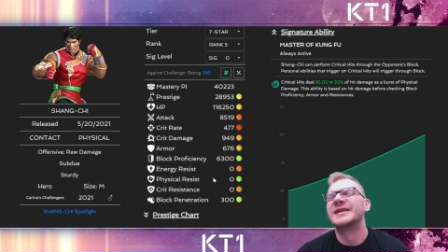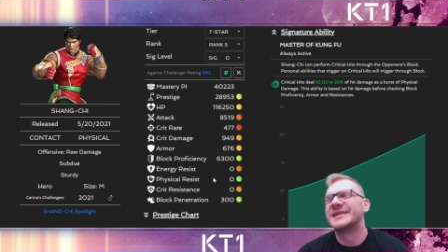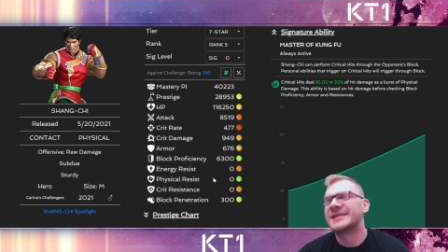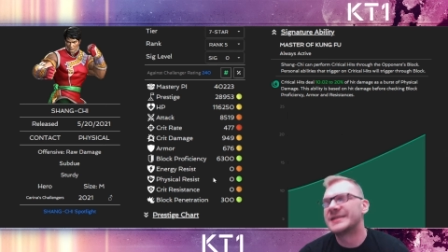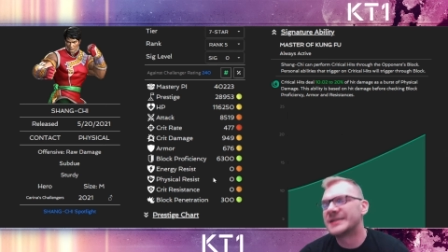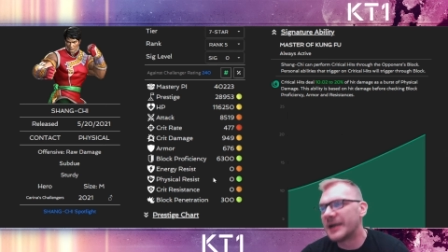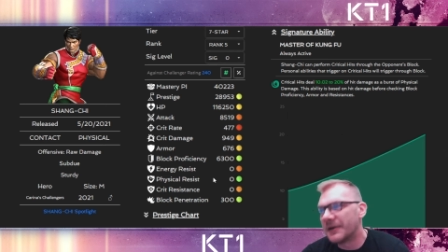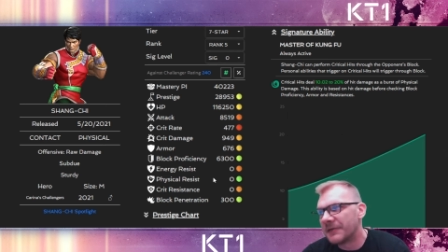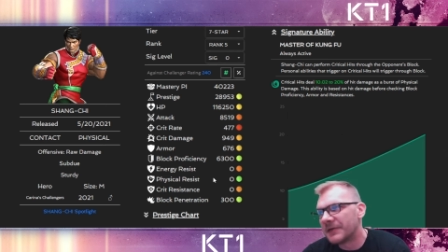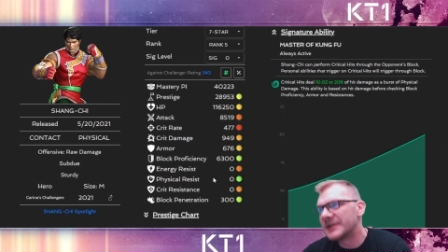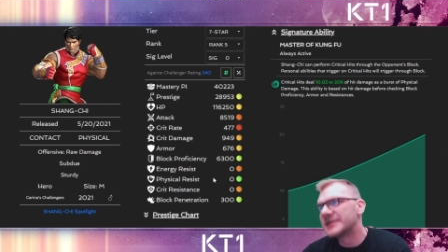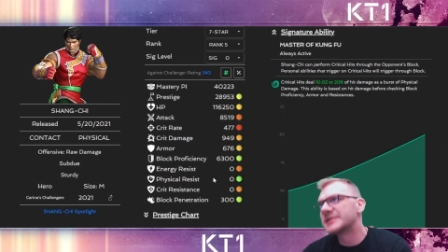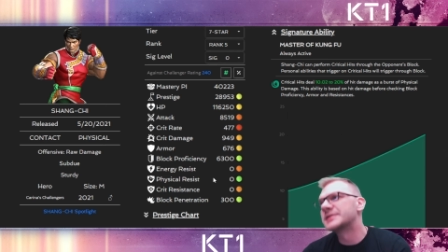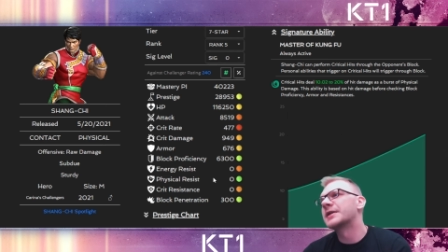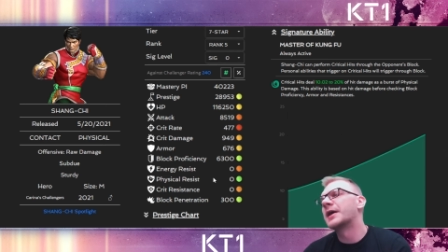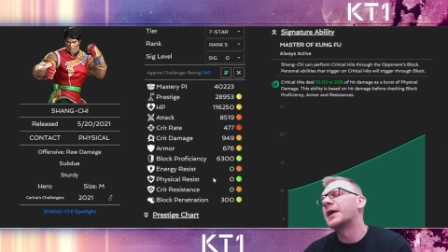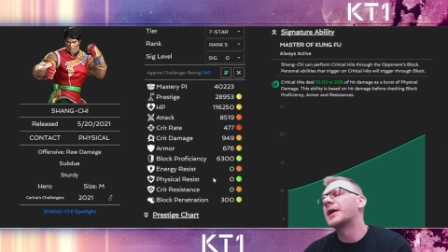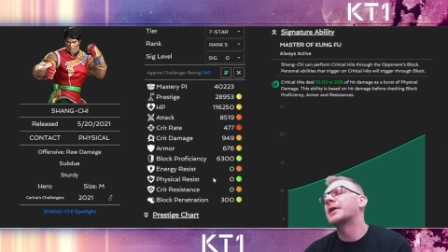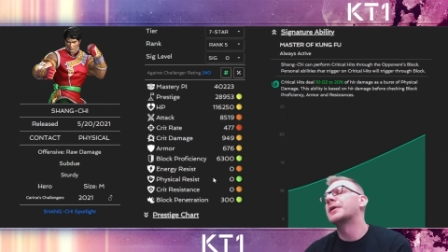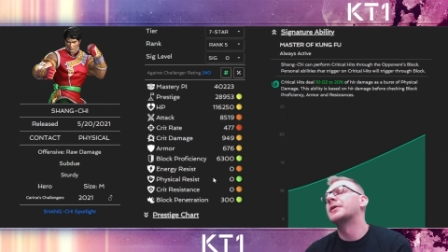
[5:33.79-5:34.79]

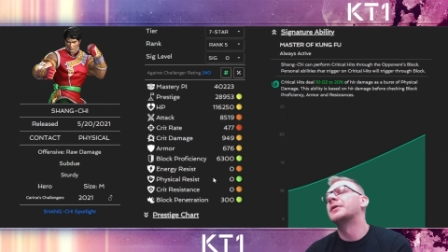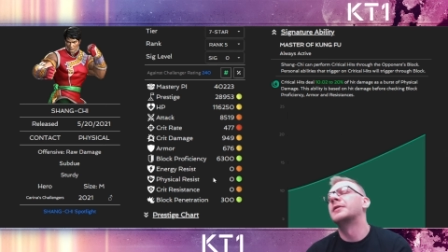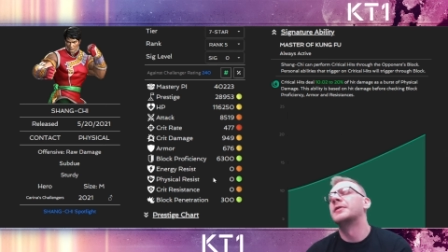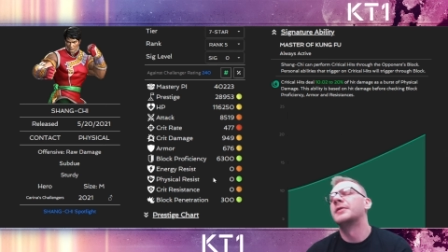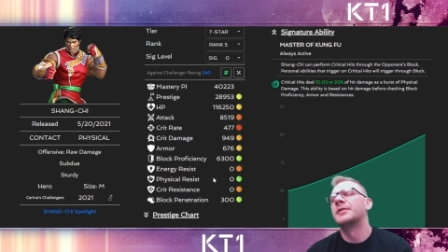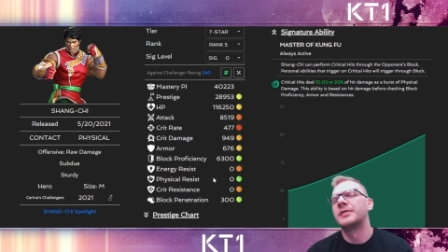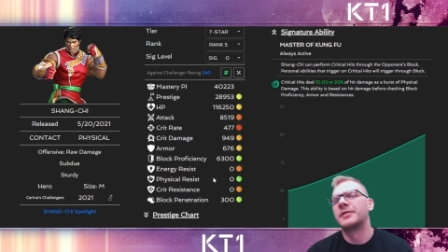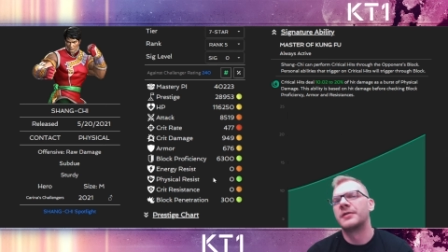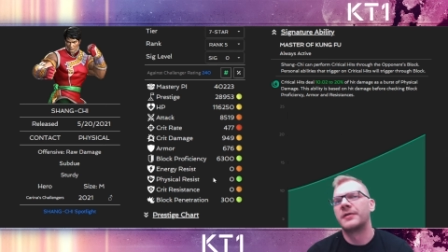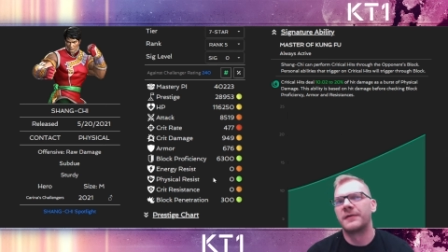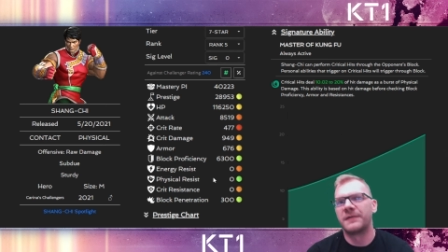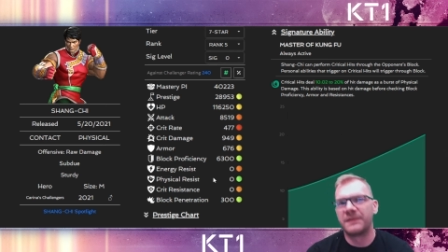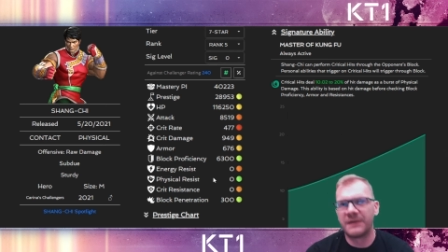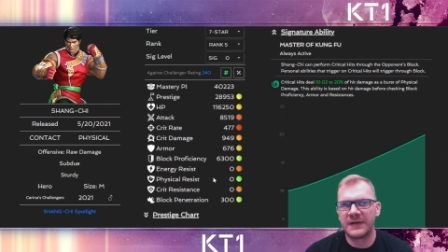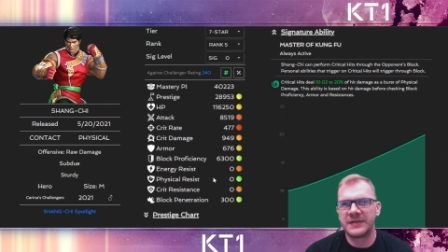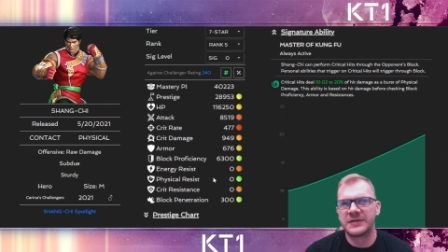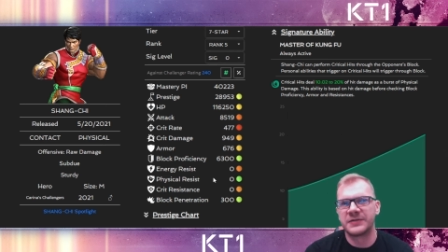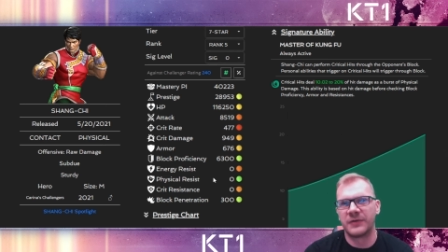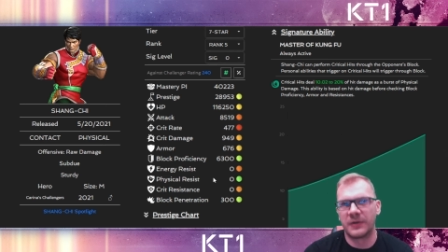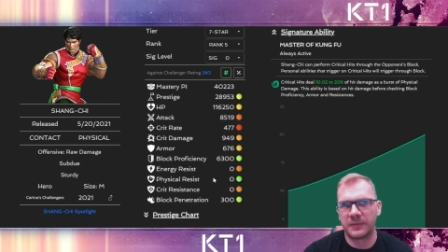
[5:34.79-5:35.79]
7-star
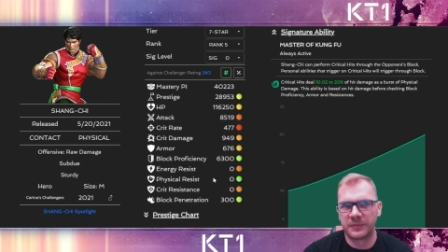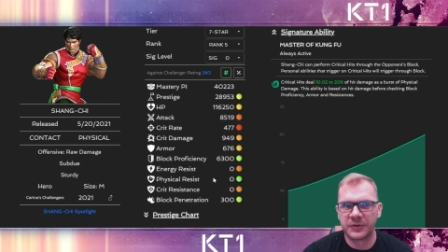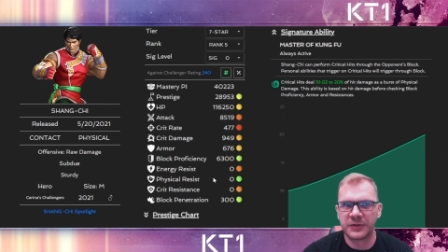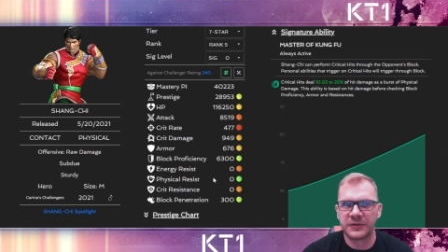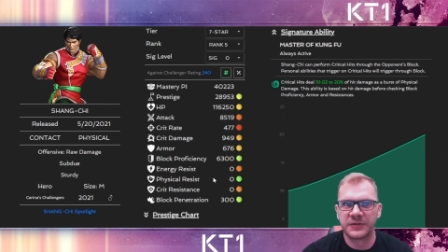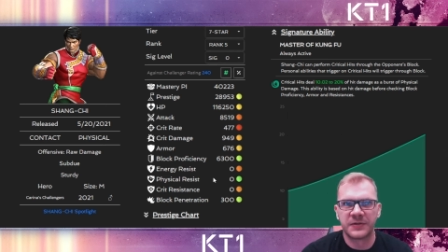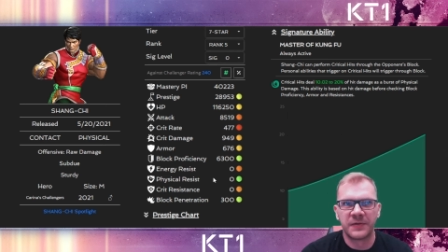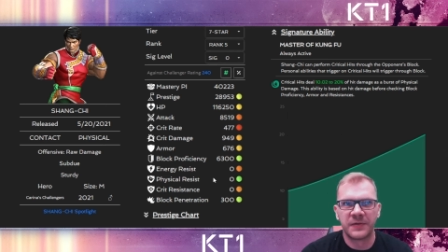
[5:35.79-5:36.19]
offensive options.